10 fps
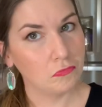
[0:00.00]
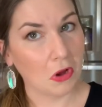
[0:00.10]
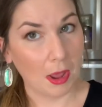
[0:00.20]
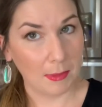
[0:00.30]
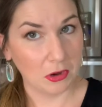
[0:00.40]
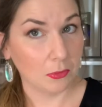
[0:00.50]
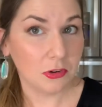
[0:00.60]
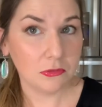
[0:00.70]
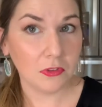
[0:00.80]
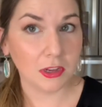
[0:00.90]
I made a
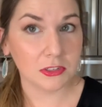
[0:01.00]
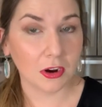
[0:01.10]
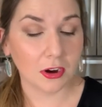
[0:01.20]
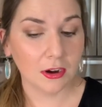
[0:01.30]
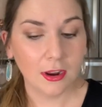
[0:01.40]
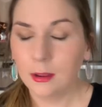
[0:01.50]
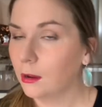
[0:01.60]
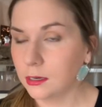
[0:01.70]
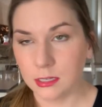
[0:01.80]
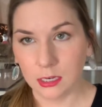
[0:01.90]
retroflex R.
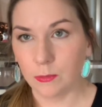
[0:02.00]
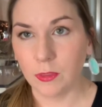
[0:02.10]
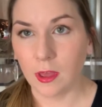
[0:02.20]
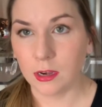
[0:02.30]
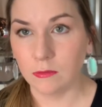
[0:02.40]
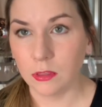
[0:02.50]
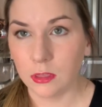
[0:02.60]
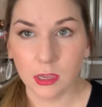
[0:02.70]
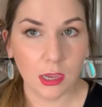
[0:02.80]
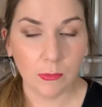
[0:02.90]
I did it without even
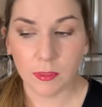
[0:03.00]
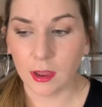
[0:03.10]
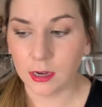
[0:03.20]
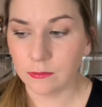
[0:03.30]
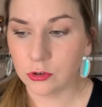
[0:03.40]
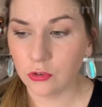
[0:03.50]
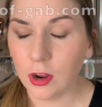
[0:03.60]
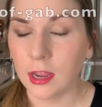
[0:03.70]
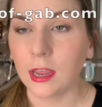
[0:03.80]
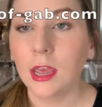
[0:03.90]
thinking, without even
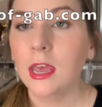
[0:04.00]
trying.